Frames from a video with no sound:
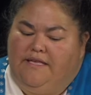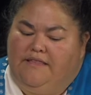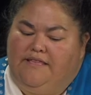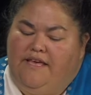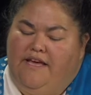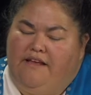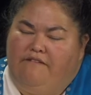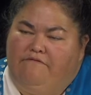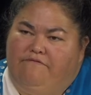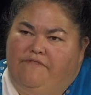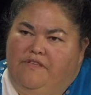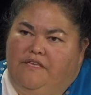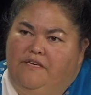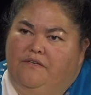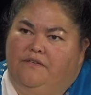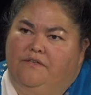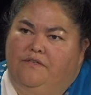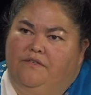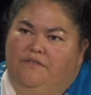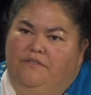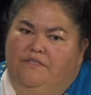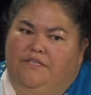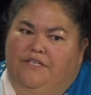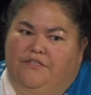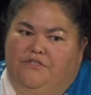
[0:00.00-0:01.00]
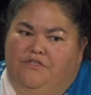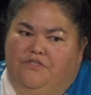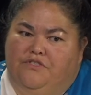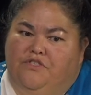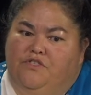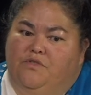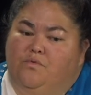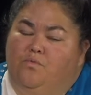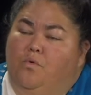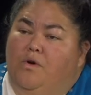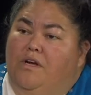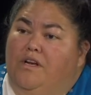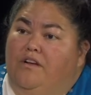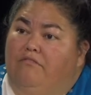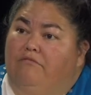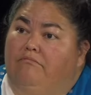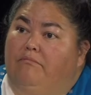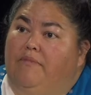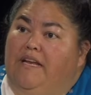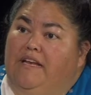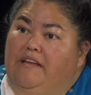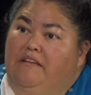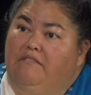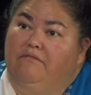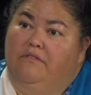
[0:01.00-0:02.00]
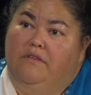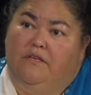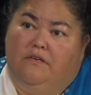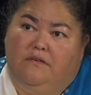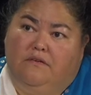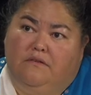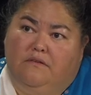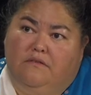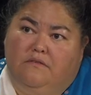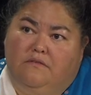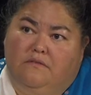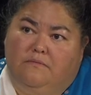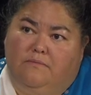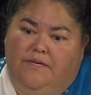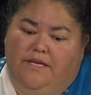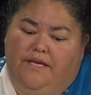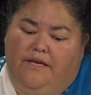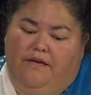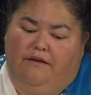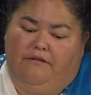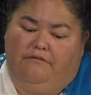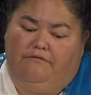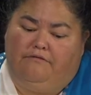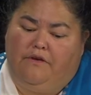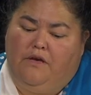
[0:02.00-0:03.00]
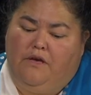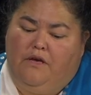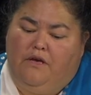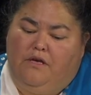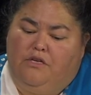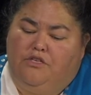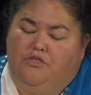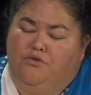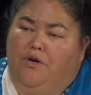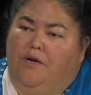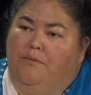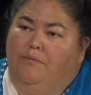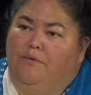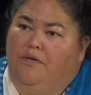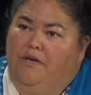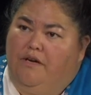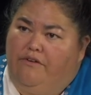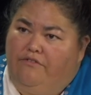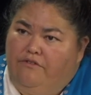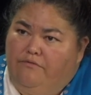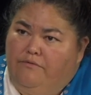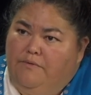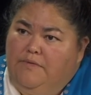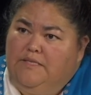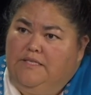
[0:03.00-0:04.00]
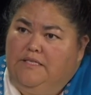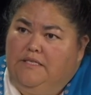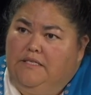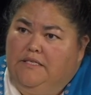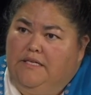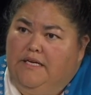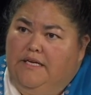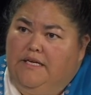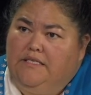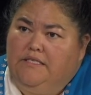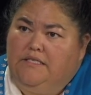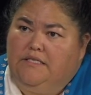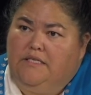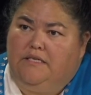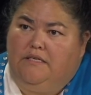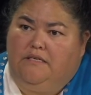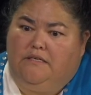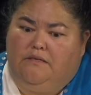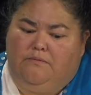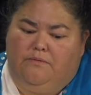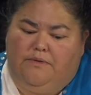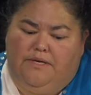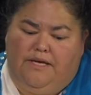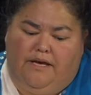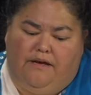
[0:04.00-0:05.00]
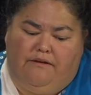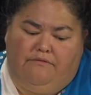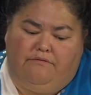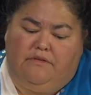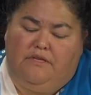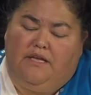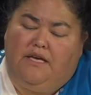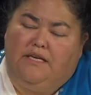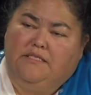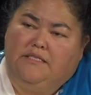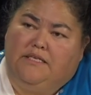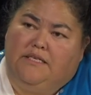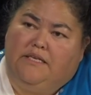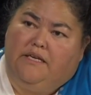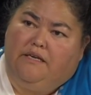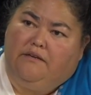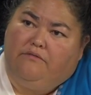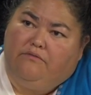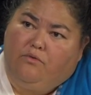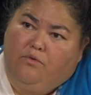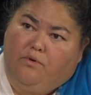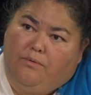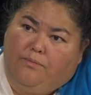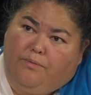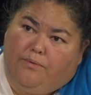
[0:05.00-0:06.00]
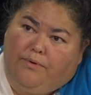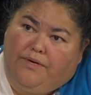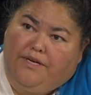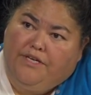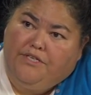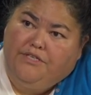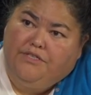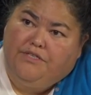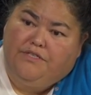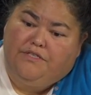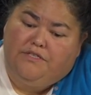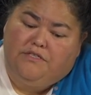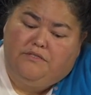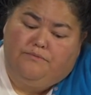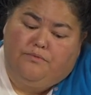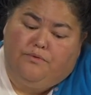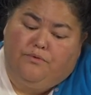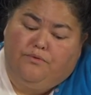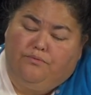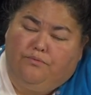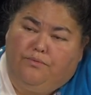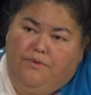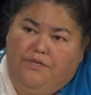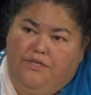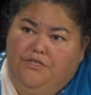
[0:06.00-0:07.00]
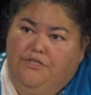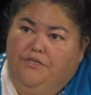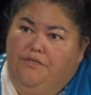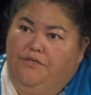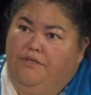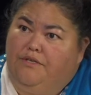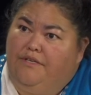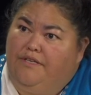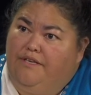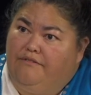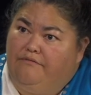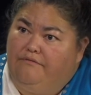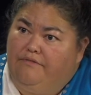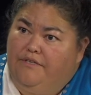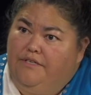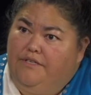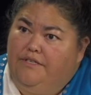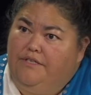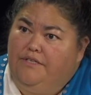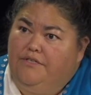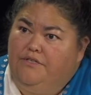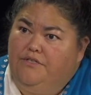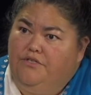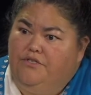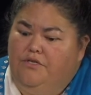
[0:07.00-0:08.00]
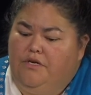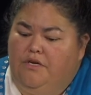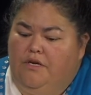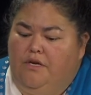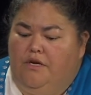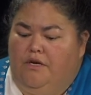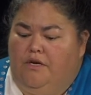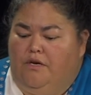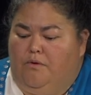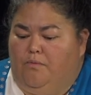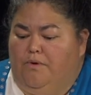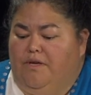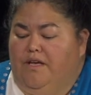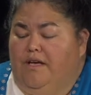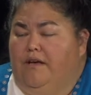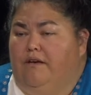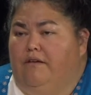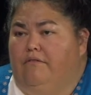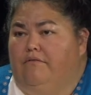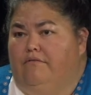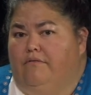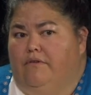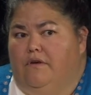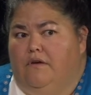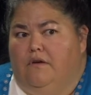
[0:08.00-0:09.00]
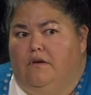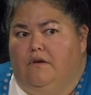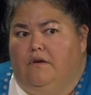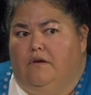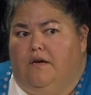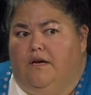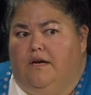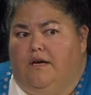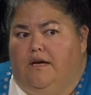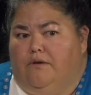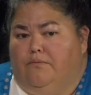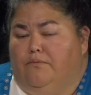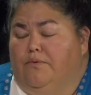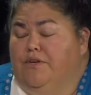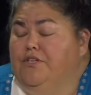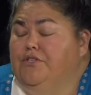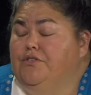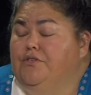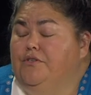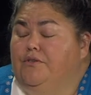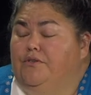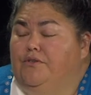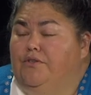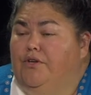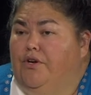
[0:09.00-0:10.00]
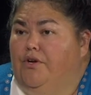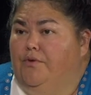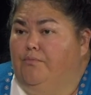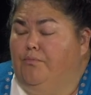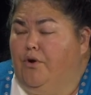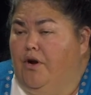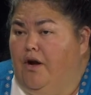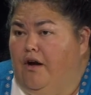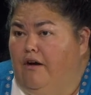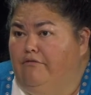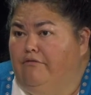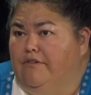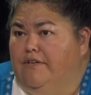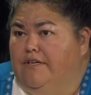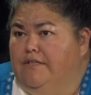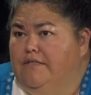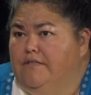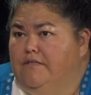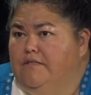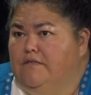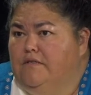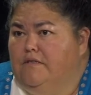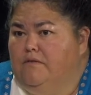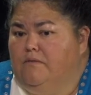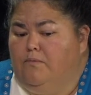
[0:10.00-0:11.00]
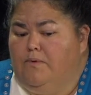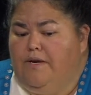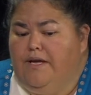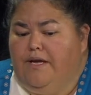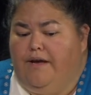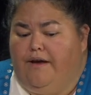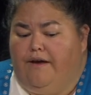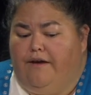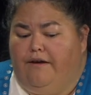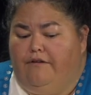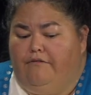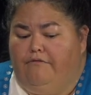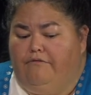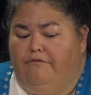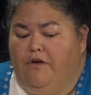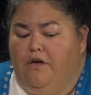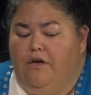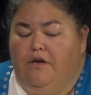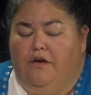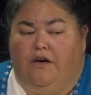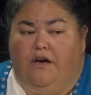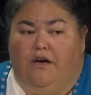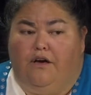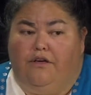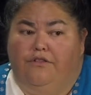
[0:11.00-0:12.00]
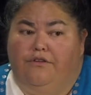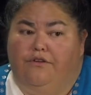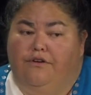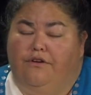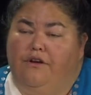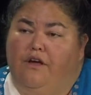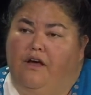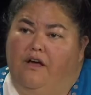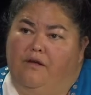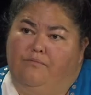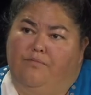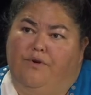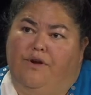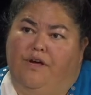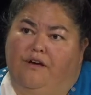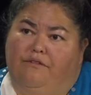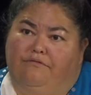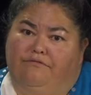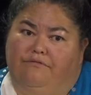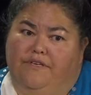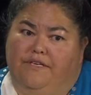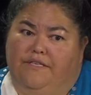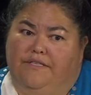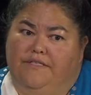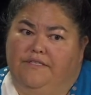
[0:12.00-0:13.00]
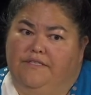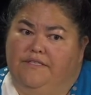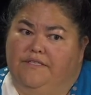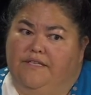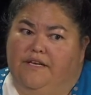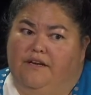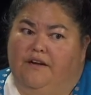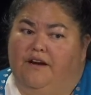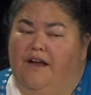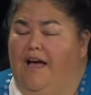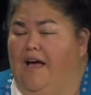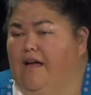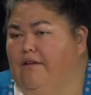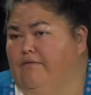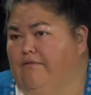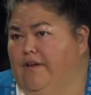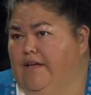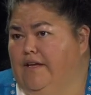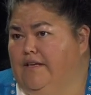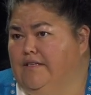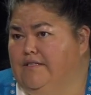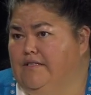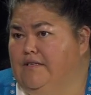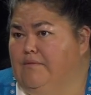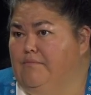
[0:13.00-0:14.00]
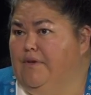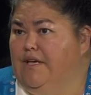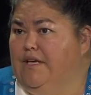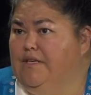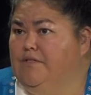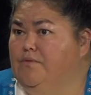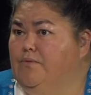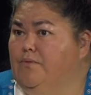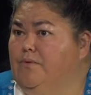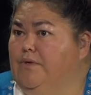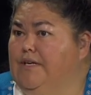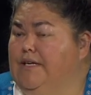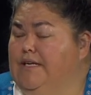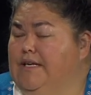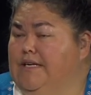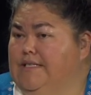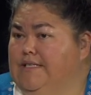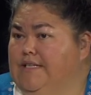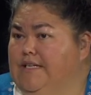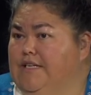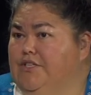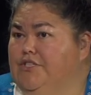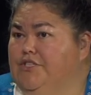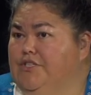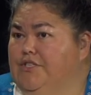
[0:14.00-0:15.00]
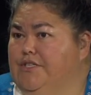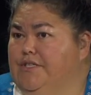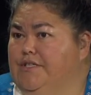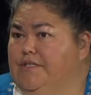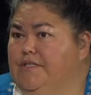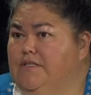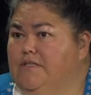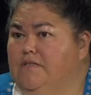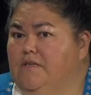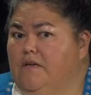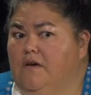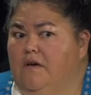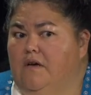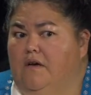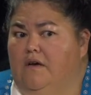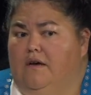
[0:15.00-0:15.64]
that that vehicle is just one of many vehicles. We have tribal governments in Alaska, we have Alaska Native corporations, both regional and village, we have uh, regional nonprofits, we have other nonprofits that are advocacy based organizations.